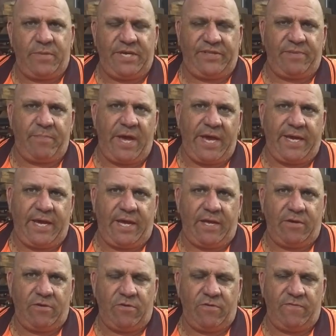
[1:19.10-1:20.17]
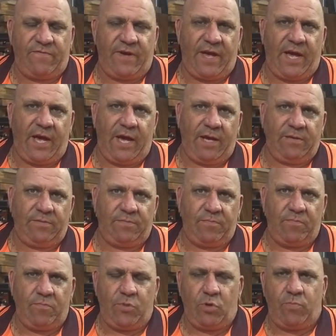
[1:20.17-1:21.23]
meet the maker of
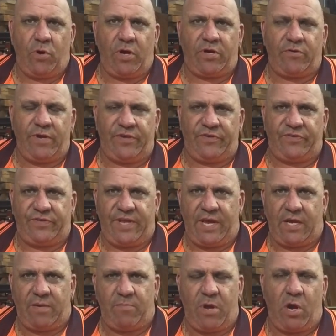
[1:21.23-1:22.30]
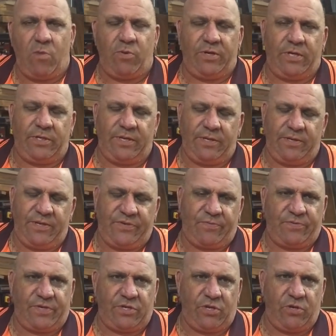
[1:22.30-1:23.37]
Built by Chris down in Melbourne, and this
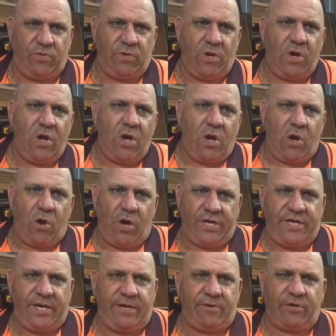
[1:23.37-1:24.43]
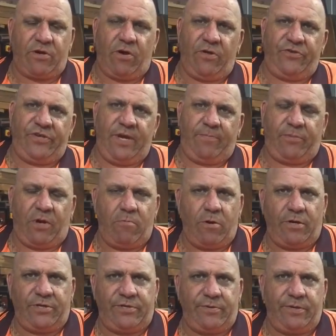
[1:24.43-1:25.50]
was a new idea and concept I
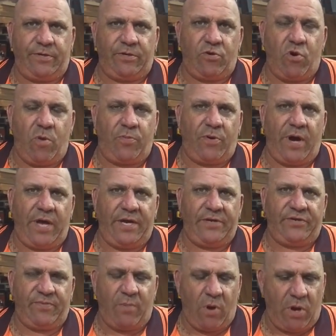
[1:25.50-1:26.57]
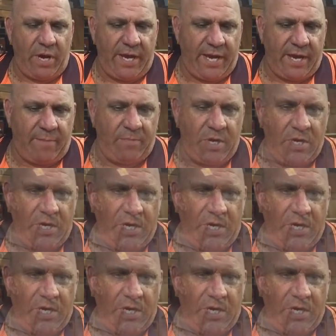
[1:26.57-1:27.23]
wanted to incorporate into my